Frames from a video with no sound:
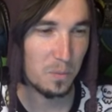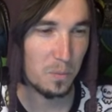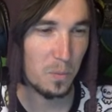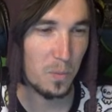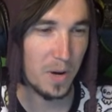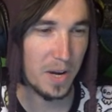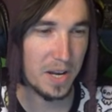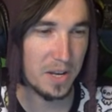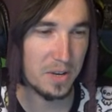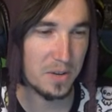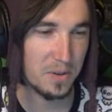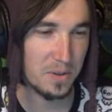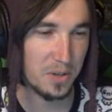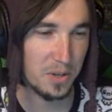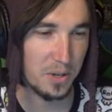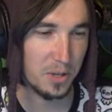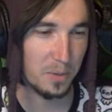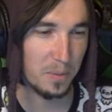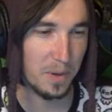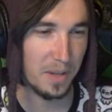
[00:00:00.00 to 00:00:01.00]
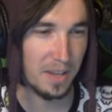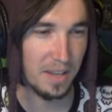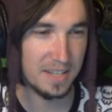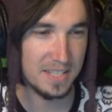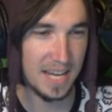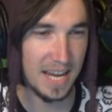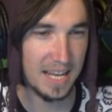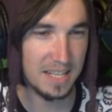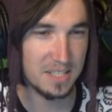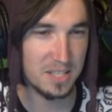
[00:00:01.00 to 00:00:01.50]
Wait, oh, you're the only one
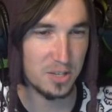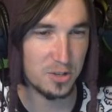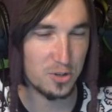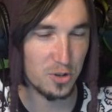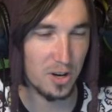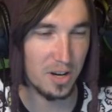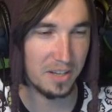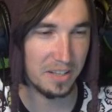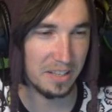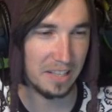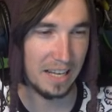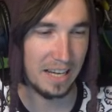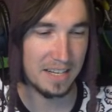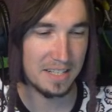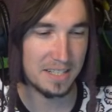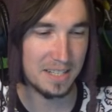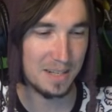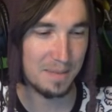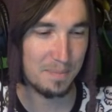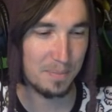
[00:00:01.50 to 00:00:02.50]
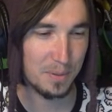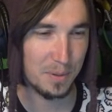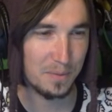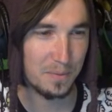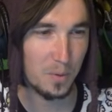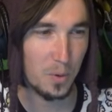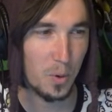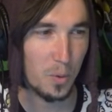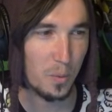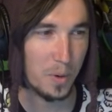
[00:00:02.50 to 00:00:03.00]
that's had to draw the last couple
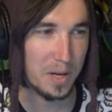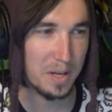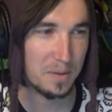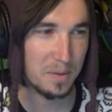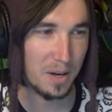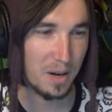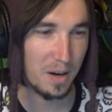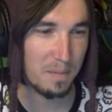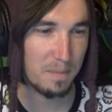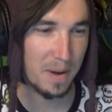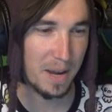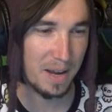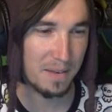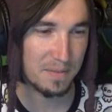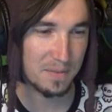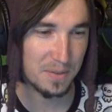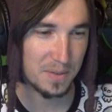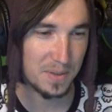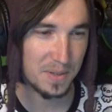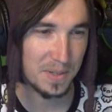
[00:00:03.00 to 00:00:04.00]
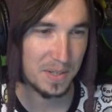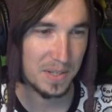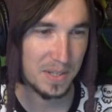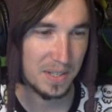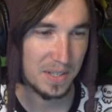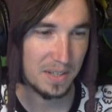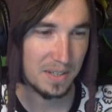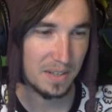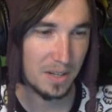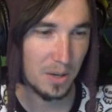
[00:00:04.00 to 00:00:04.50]
of. Oh wait, have Hefter.
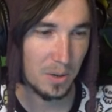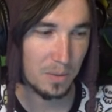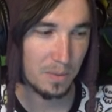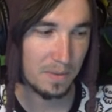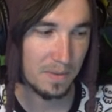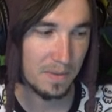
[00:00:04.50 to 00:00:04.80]
Wait. Oh.